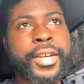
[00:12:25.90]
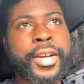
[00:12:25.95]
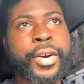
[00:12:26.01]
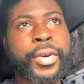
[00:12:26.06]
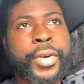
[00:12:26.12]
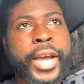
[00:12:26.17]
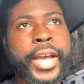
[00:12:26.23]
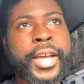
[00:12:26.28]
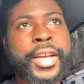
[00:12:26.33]

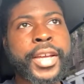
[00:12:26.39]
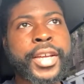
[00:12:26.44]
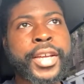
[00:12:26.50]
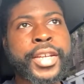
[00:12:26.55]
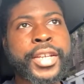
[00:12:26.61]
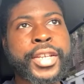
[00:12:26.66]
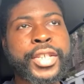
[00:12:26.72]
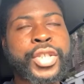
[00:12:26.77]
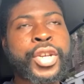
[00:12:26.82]
Okay?
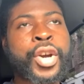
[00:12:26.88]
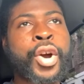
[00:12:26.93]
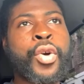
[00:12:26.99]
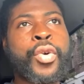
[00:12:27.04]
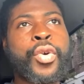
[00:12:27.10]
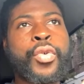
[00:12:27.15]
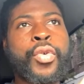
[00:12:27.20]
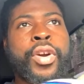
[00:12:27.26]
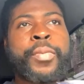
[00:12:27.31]

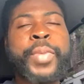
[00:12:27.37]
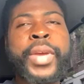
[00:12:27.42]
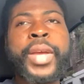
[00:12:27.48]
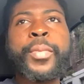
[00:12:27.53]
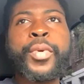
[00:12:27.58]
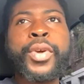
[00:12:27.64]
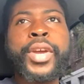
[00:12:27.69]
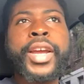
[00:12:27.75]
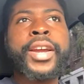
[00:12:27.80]
So when
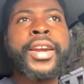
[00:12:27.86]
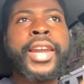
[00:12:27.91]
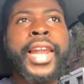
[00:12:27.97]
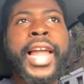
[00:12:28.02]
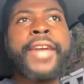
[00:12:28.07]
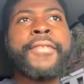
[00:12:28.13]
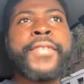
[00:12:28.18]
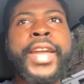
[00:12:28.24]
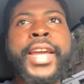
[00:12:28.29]
people hear
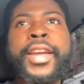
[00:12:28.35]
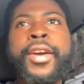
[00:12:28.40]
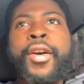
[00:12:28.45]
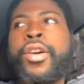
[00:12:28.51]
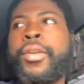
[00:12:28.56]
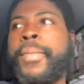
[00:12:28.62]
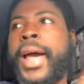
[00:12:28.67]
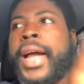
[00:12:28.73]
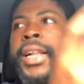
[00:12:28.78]
life, they
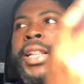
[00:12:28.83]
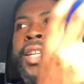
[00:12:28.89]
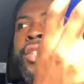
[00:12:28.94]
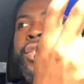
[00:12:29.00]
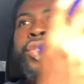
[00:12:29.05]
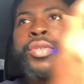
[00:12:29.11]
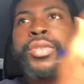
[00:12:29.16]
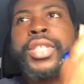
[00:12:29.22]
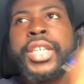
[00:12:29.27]
automatically
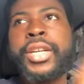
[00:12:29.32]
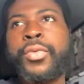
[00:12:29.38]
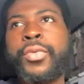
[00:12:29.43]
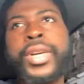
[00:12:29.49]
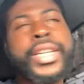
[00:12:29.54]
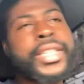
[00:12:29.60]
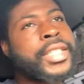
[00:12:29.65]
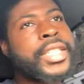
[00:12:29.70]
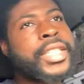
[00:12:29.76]
associate it
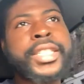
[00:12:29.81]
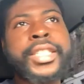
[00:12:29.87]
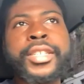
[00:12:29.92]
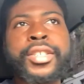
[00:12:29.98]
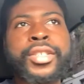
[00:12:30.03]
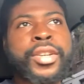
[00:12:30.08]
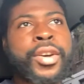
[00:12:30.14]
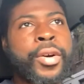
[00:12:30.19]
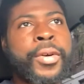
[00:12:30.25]
with
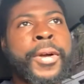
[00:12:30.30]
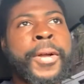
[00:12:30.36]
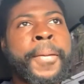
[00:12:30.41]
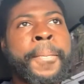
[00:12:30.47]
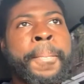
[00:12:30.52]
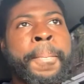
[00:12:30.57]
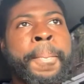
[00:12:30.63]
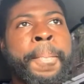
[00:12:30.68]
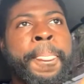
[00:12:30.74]
existence. No.
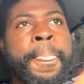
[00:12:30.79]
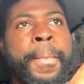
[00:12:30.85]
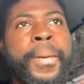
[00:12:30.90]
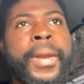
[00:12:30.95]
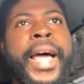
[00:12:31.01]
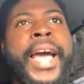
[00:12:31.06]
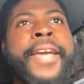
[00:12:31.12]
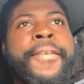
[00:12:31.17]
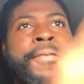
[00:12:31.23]

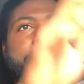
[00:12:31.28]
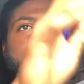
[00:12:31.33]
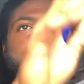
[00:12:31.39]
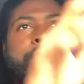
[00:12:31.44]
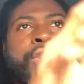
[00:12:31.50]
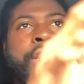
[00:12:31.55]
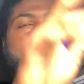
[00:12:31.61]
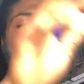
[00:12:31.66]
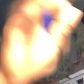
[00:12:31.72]
Life
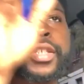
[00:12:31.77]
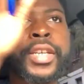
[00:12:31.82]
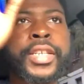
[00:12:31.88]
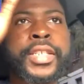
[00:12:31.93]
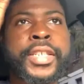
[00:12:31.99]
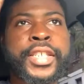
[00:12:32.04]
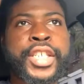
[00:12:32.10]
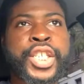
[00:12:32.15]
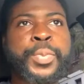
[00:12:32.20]
is, is,
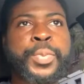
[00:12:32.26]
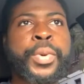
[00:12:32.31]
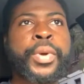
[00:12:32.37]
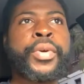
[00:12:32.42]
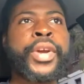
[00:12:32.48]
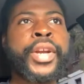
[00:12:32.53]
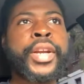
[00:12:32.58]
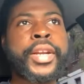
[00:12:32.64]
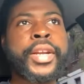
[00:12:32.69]
is the
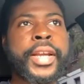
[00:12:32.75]
spirit